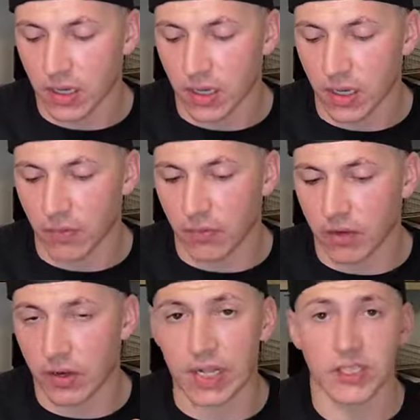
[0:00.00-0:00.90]
Um,
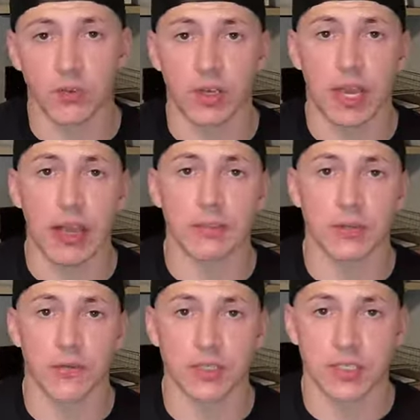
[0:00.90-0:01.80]
their next three
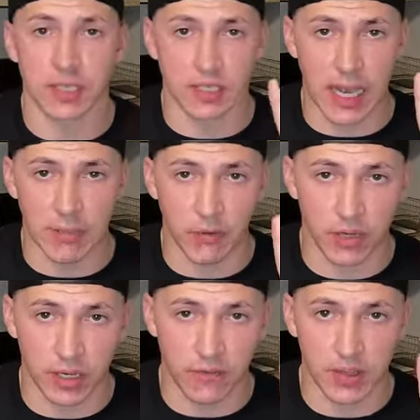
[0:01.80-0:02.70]
games are versus the top
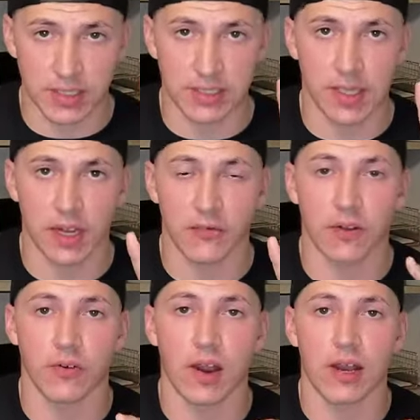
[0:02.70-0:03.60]
three defenses in the
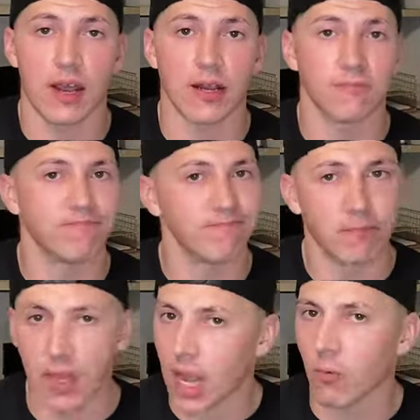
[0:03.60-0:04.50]
NFL right now.
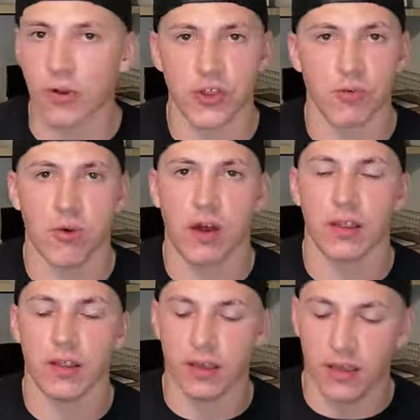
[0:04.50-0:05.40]
Not what you want